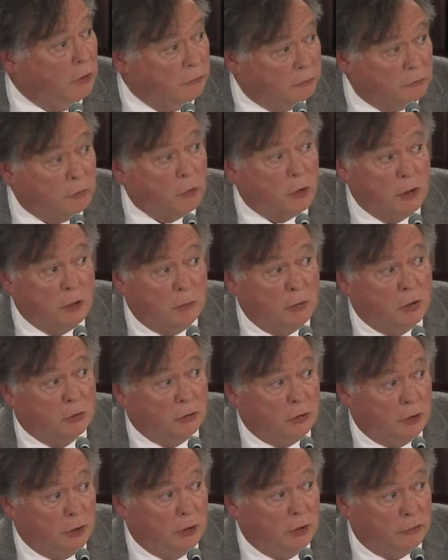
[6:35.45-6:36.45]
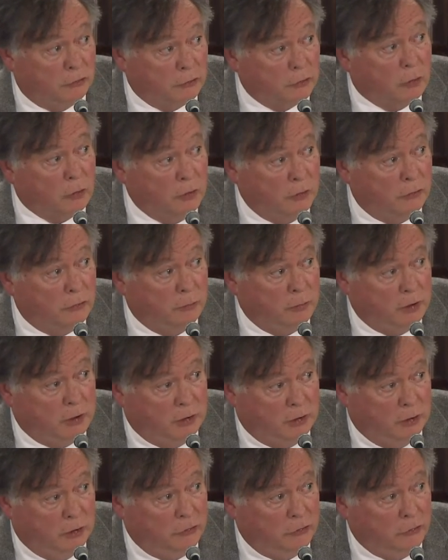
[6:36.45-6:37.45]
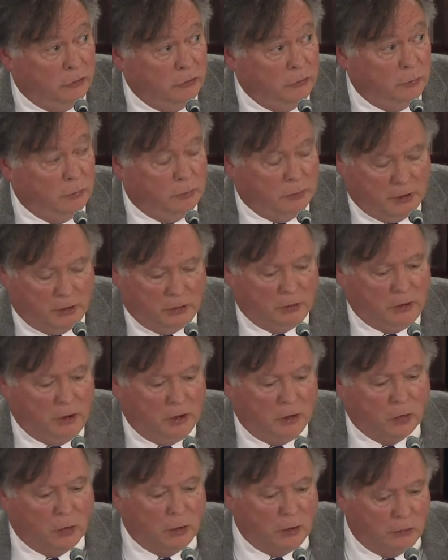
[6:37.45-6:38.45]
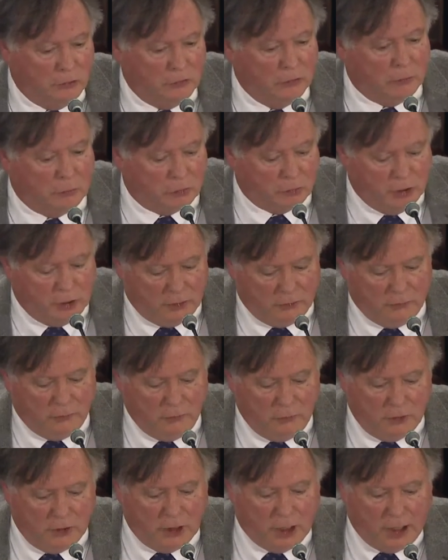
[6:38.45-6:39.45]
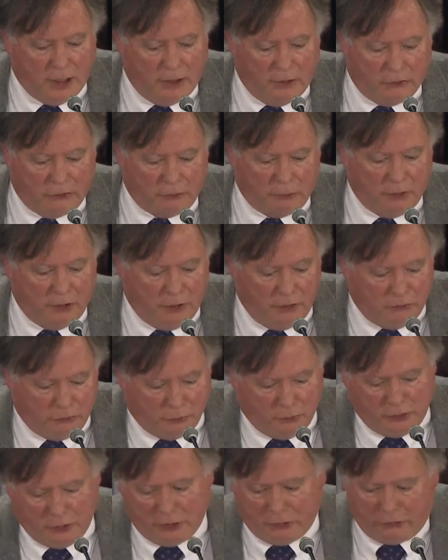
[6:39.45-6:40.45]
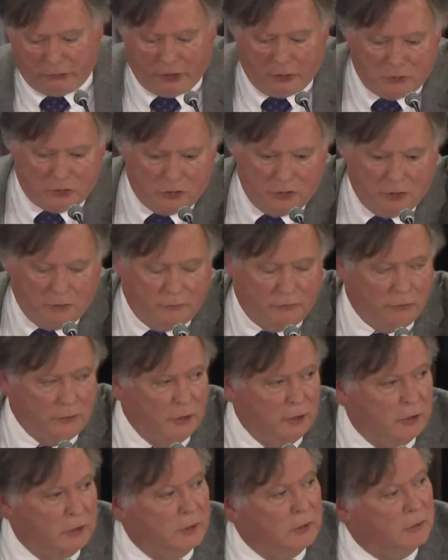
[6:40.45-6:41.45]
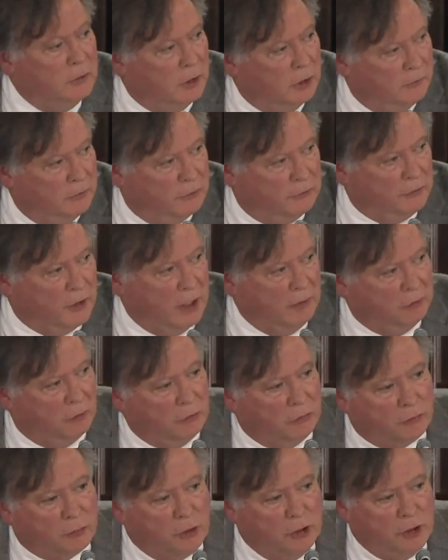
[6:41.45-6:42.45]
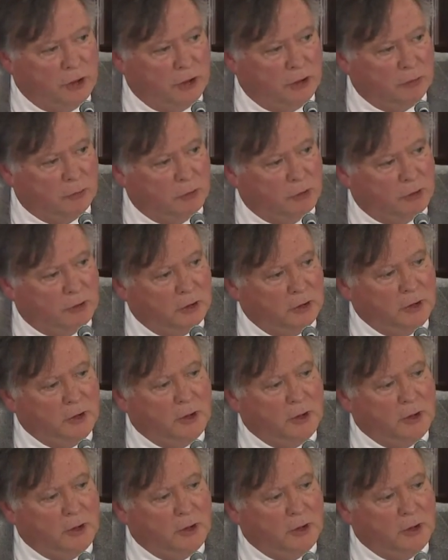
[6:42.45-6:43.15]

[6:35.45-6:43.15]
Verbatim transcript: Affordability is going to be an issue, but in order to bring the ISPs, with the exception of, of the 503 here, but